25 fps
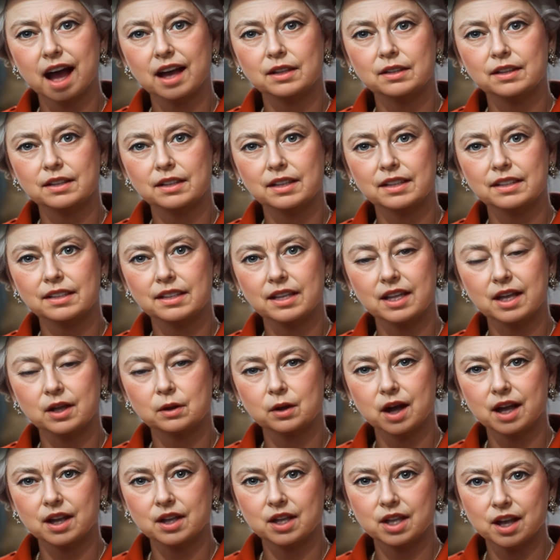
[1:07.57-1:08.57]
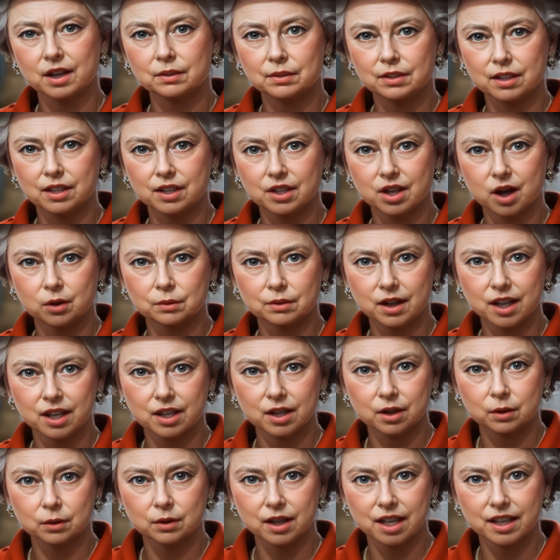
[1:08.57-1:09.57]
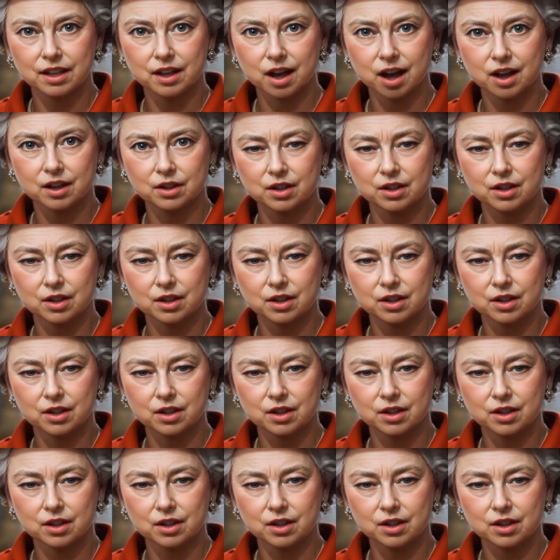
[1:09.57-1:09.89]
and the disintegration of the Soviet Union